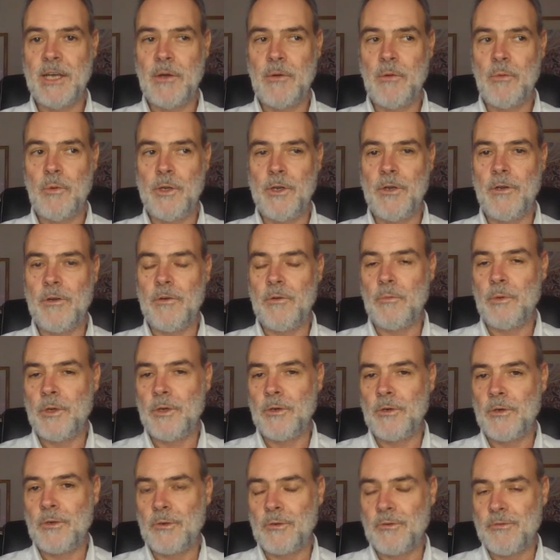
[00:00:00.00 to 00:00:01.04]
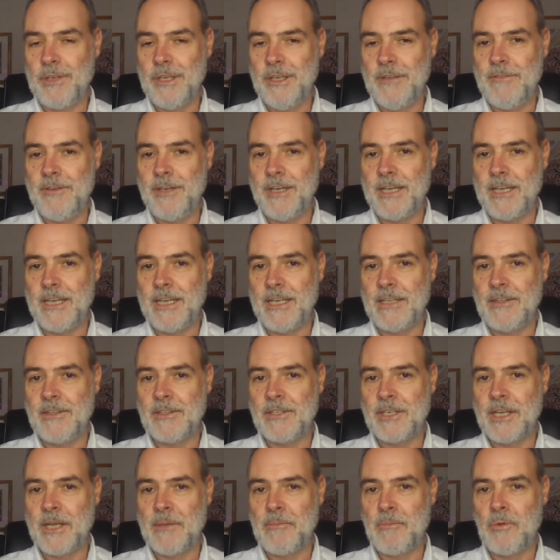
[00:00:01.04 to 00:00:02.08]
we're not we're not grieving in the
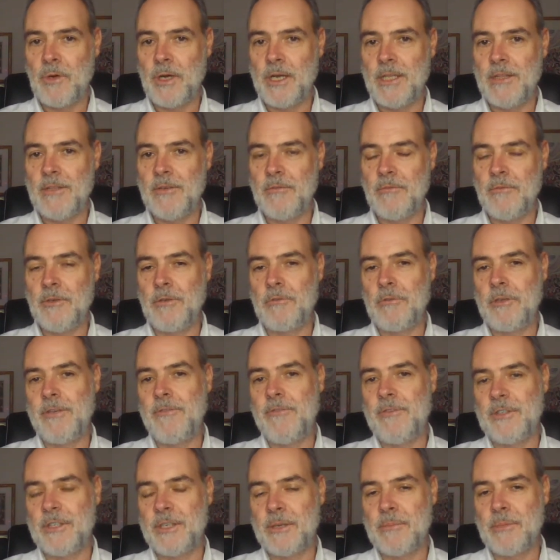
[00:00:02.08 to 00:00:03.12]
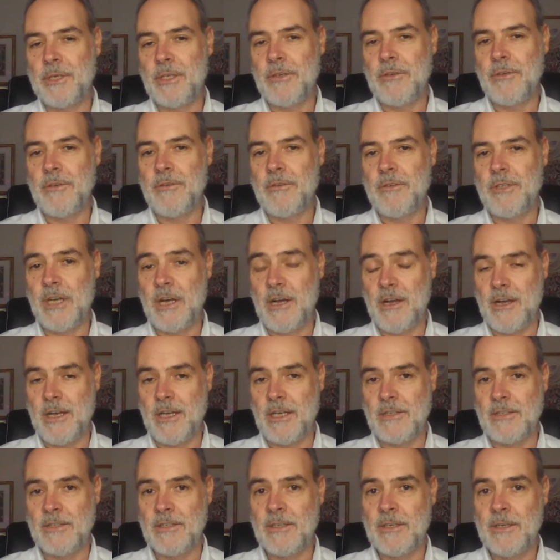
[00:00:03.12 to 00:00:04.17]
same way that we grieve for somebody who
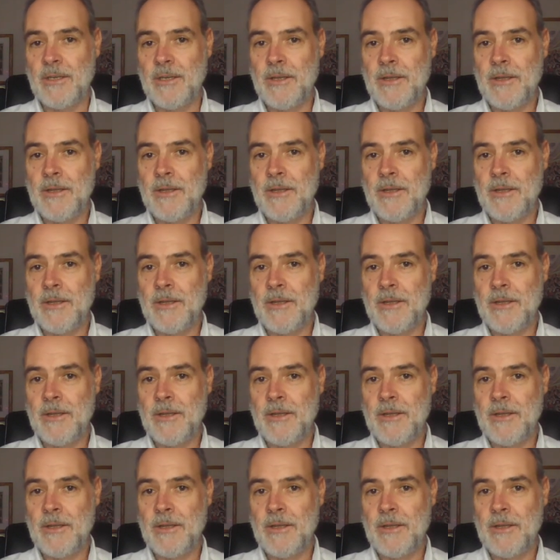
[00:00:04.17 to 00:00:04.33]
dies.